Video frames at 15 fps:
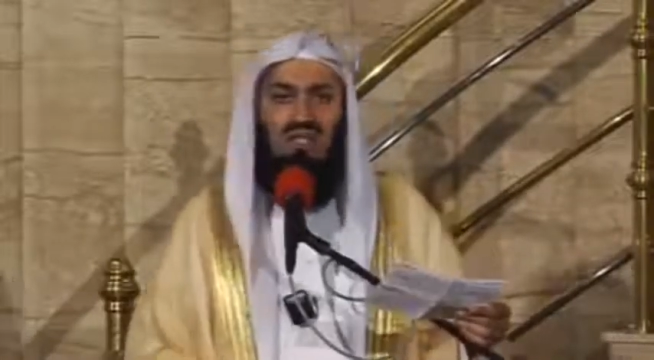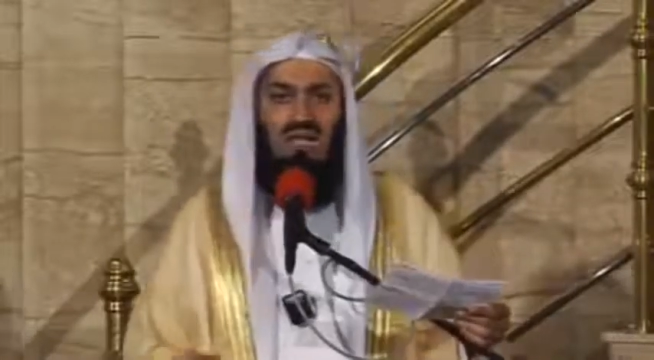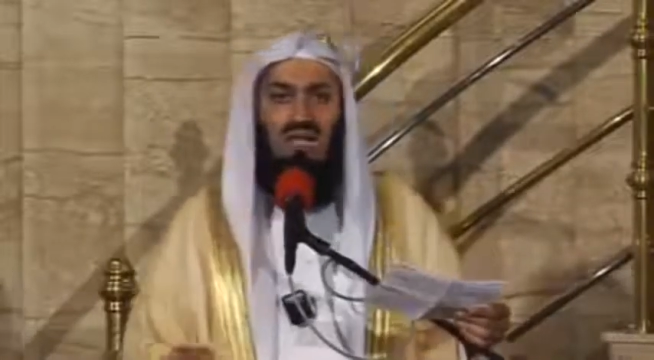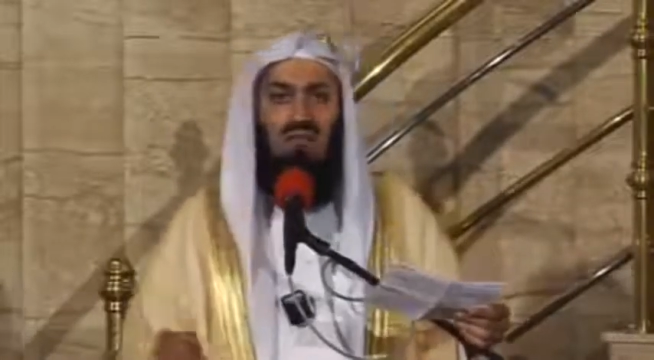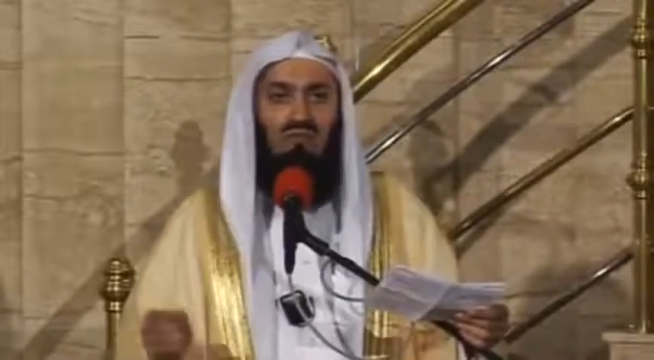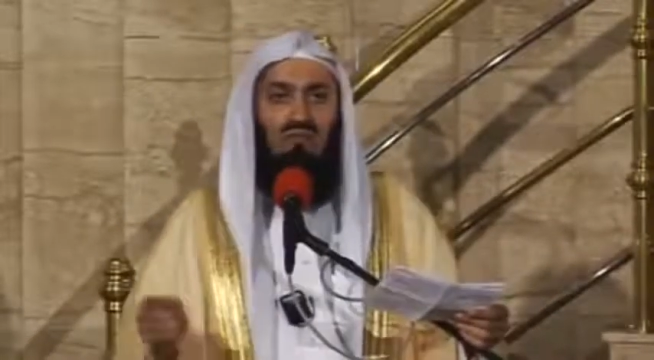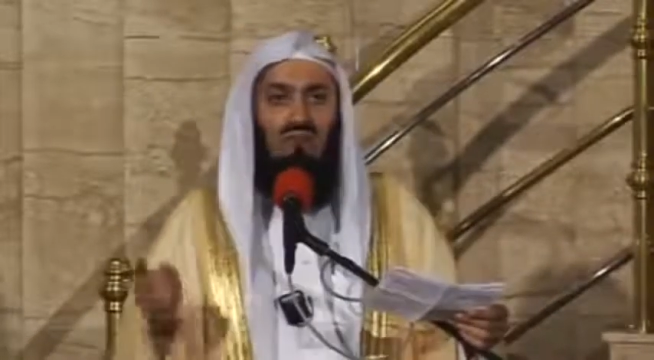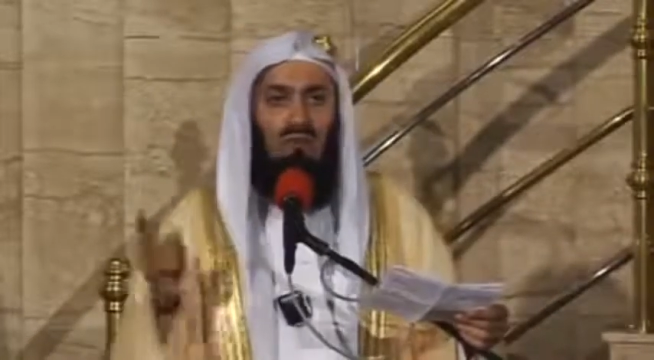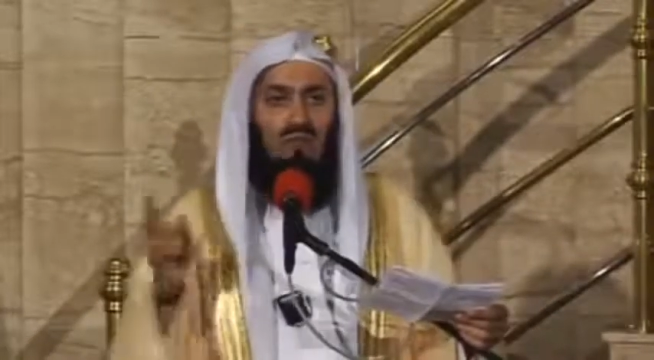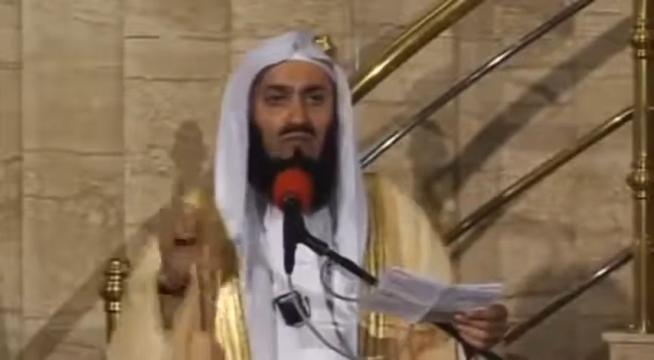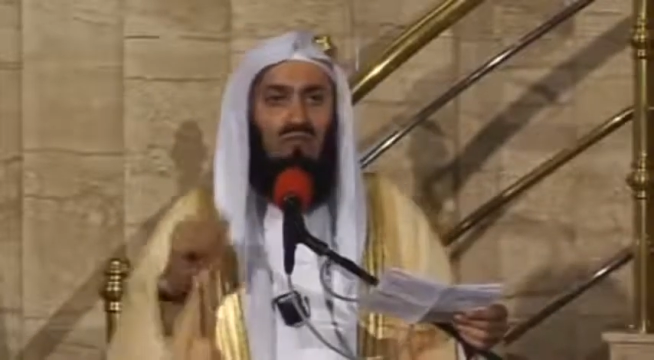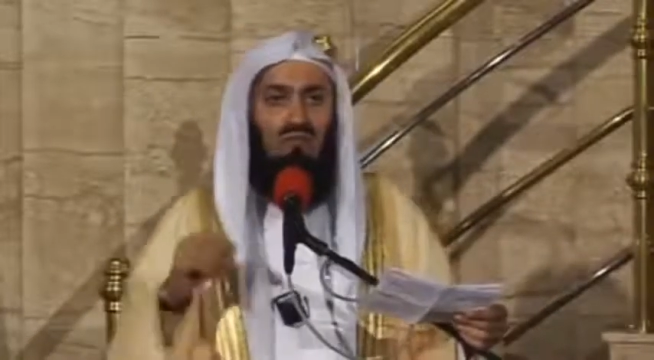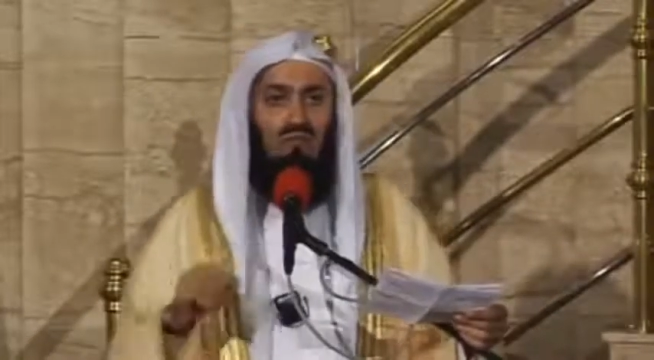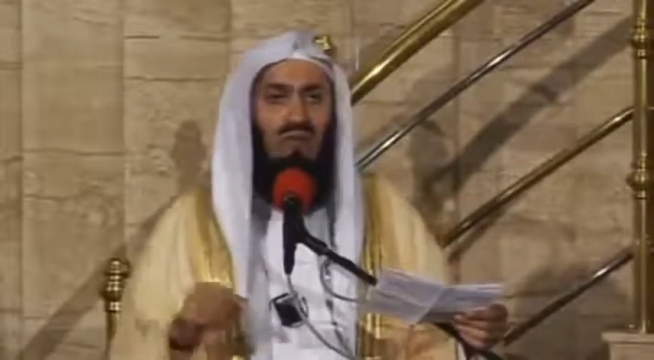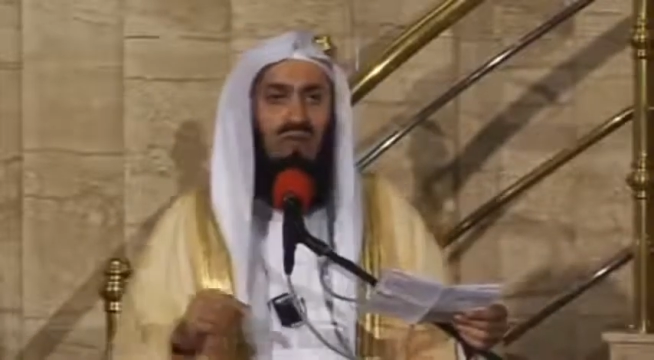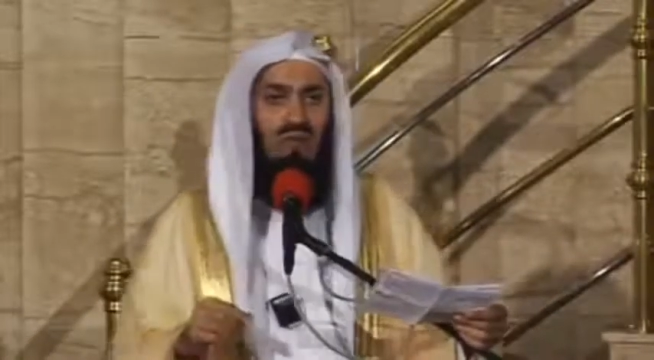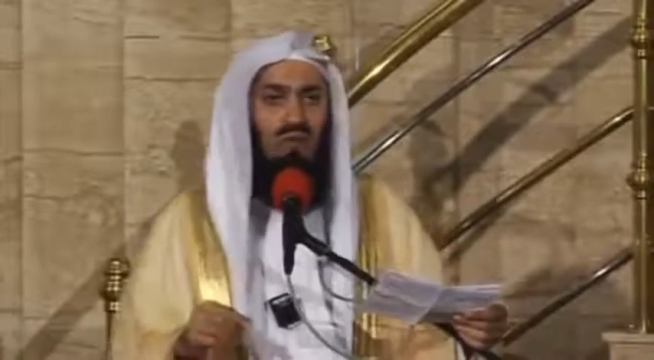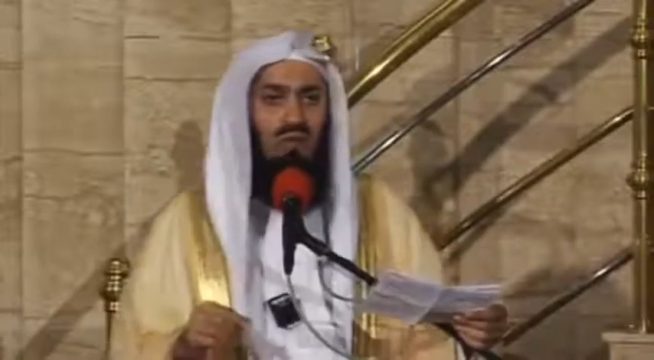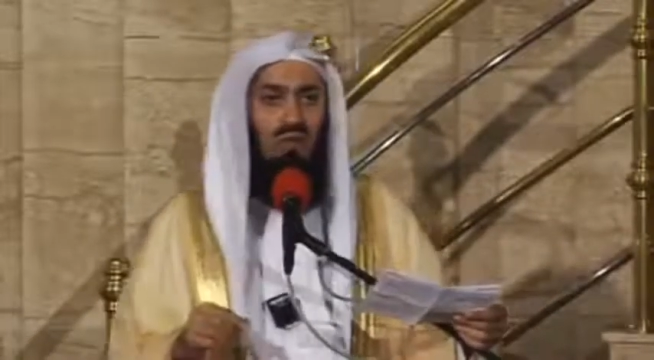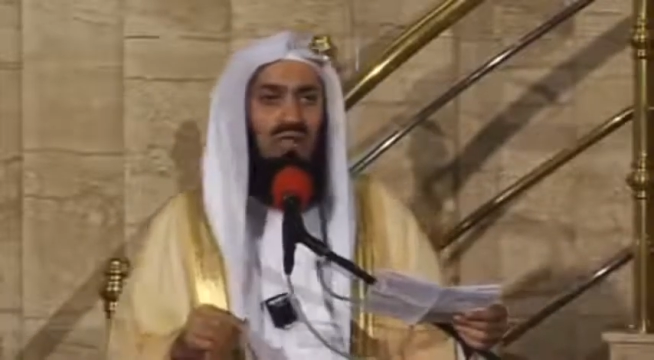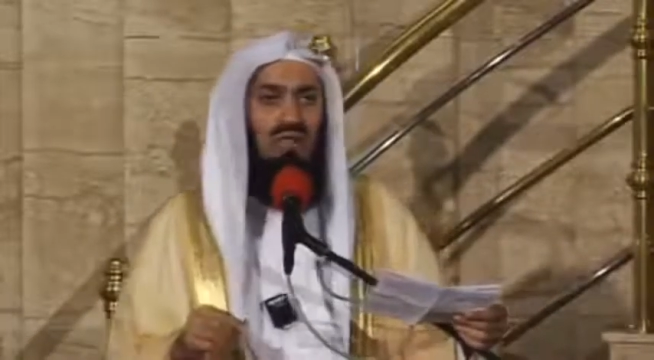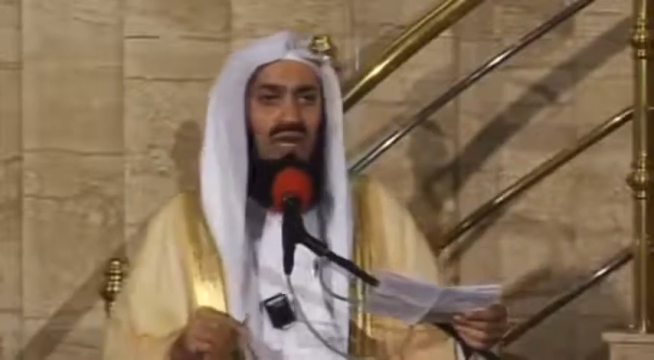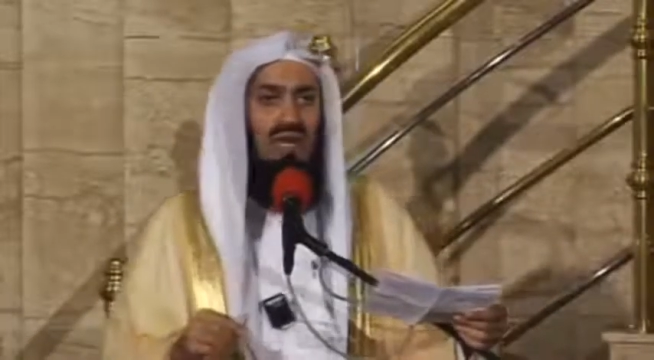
wasalam from Allah subhanahu wa